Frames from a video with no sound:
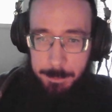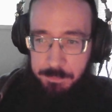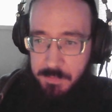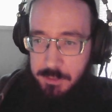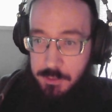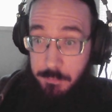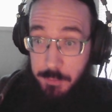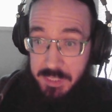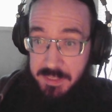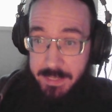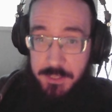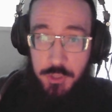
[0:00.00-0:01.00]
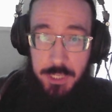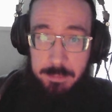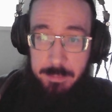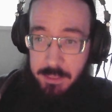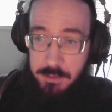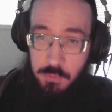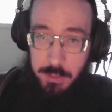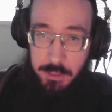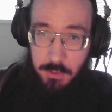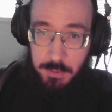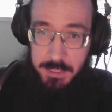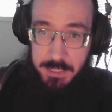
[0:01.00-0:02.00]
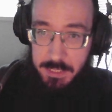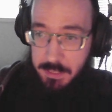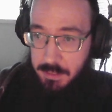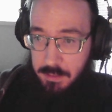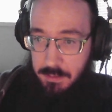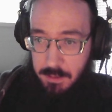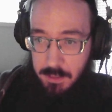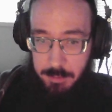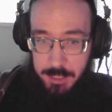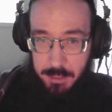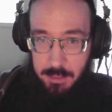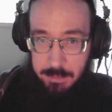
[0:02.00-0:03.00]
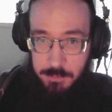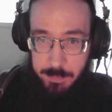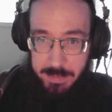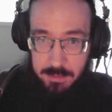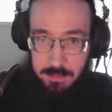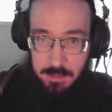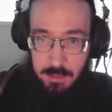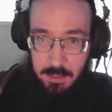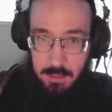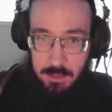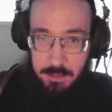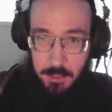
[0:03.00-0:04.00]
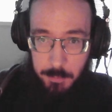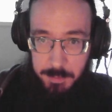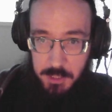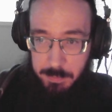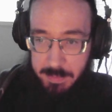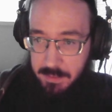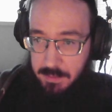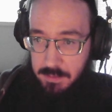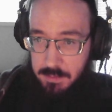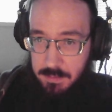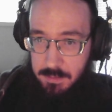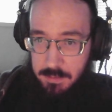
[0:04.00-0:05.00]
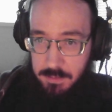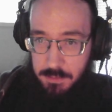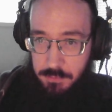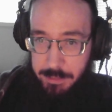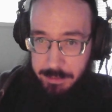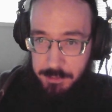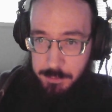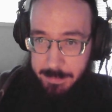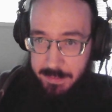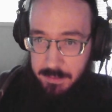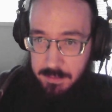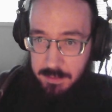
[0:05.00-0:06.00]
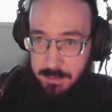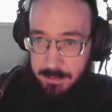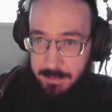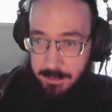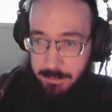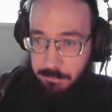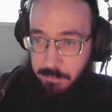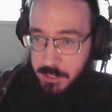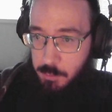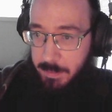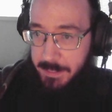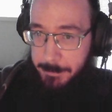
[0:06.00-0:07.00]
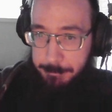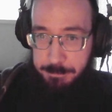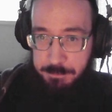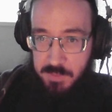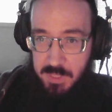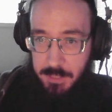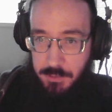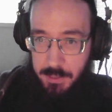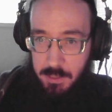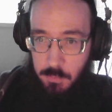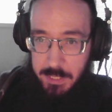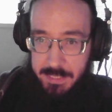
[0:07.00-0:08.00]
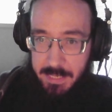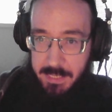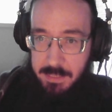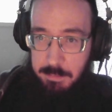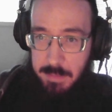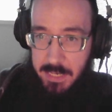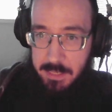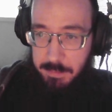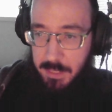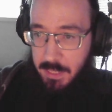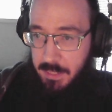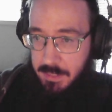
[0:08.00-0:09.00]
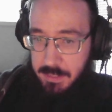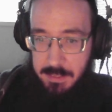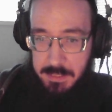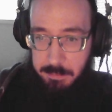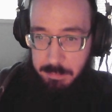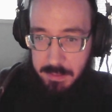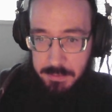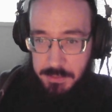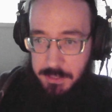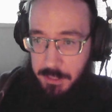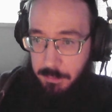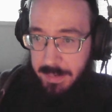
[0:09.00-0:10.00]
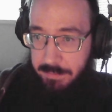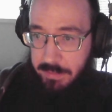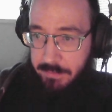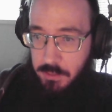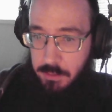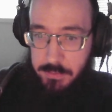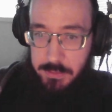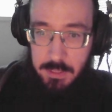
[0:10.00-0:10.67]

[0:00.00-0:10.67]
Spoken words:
So for this section in Minos, what you're going to need, you're going to want the Calm spell, the Open spell, the Trigger spell, and Frostbite. And you're going to want any mana and healing pills that you have left over.